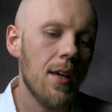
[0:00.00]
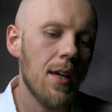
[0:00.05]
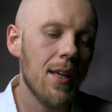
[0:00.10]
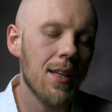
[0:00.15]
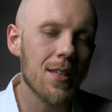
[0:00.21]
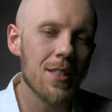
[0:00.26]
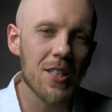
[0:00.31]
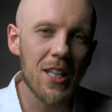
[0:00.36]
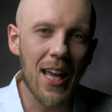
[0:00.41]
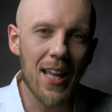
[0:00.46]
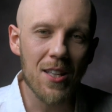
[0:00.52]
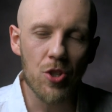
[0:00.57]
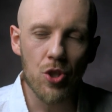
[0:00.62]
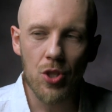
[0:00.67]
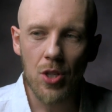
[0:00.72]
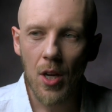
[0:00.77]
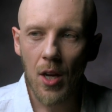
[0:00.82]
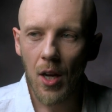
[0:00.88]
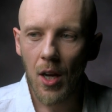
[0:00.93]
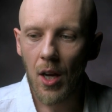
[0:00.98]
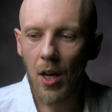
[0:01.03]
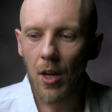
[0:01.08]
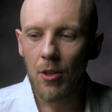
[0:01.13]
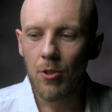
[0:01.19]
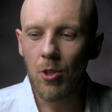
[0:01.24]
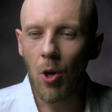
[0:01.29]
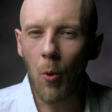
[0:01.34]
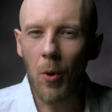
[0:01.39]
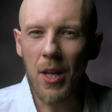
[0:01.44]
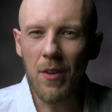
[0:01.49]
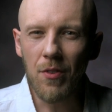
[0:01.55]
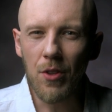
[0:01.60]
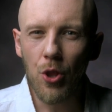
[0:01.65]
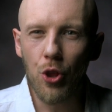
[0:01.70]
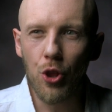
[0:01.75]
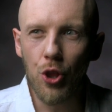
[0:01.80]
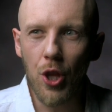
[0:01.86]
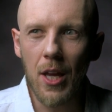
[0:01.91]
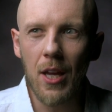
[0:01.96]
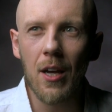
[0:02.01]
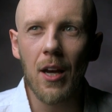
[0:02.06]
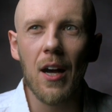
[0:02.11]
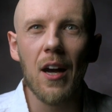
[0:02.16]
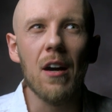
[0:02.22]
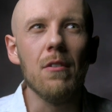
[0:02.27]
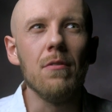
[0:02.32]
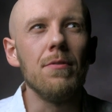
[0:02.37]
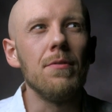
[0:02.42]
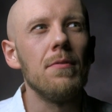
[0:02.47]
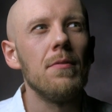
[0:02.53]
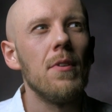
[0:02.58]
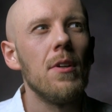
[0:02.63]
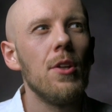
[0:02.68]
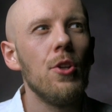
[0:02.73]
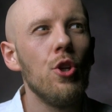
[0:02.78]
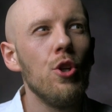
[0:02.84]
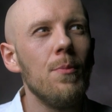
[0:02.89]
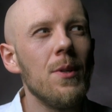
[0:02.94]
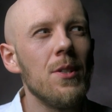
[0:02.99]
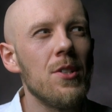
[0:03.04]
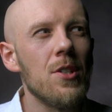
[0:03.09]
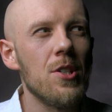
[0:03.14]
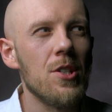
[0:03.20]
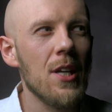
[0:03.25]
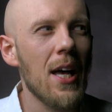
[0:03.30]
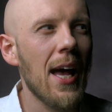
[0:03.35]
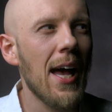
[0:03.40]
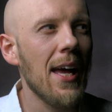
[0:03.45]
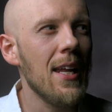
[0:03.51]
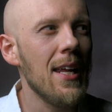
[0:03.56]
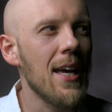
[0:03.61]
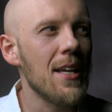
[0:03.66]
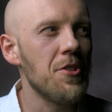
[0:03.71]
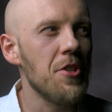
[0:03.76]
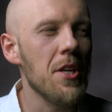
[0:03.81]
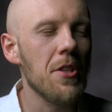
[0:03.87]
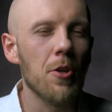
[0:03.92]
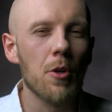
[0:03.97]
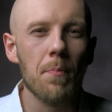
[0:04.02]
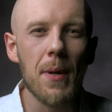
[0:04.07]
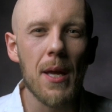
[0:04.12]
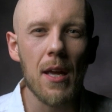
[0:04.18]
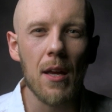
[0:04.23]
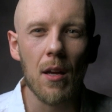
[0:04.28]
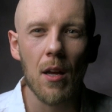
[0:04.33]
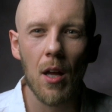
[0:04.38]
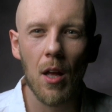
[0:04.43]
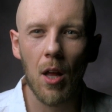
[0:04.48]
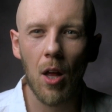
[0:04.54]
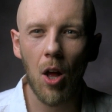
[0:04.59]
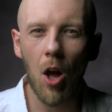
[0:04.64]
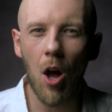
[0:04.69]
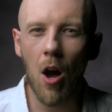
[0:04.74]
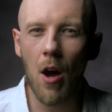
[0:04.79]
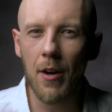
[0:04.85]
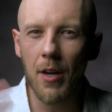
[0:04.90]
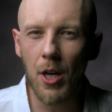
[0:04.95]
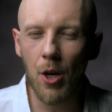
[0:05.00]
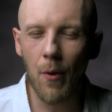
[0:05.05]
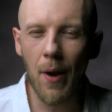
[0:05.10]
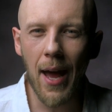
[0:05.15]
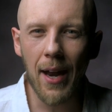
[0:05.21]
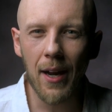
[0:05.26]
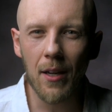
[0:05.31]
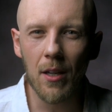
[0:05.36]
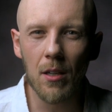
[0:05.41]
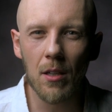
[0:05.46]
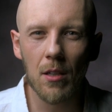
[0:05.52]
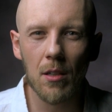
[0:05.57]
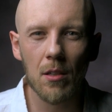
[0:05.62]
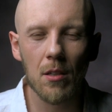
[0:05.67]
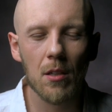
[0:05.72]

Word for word: In a sense, don't even think of human society as either being autocratic